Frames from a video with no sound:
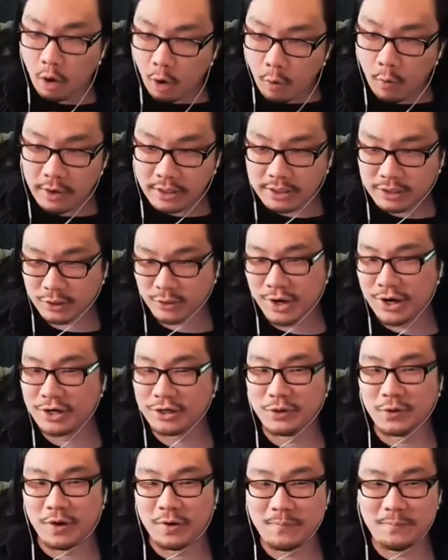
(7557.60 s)
always try to
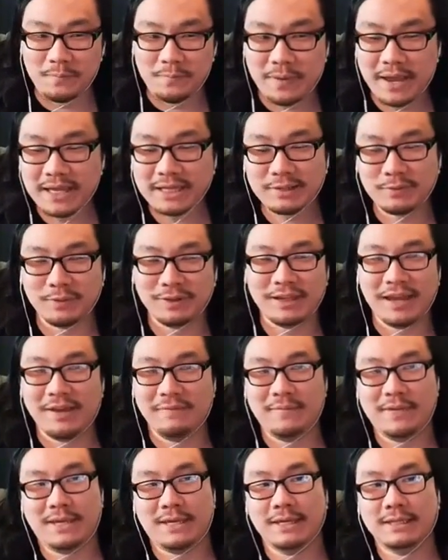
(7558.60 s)
do our best with
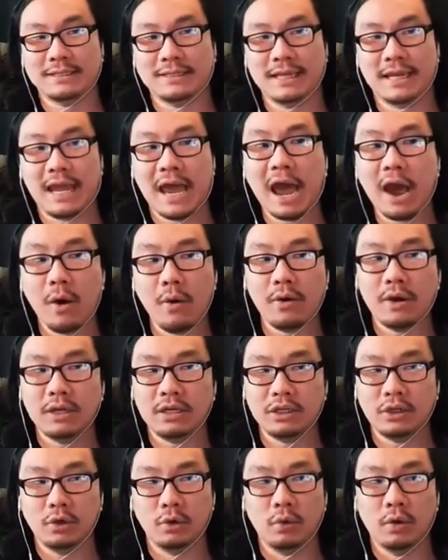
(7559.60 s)
that because, like, how
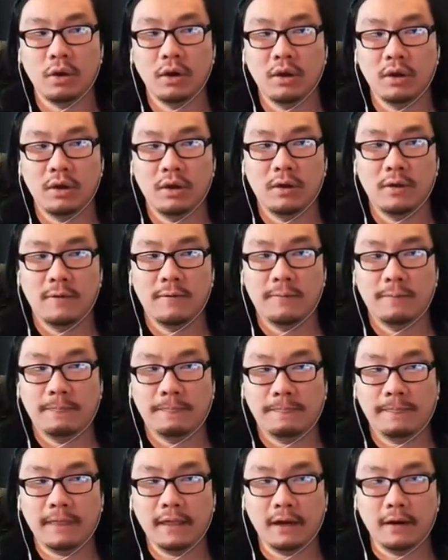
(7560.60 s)
can you,
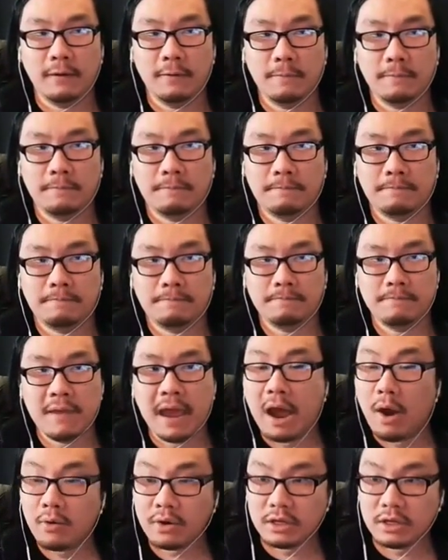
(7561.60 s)
you know, how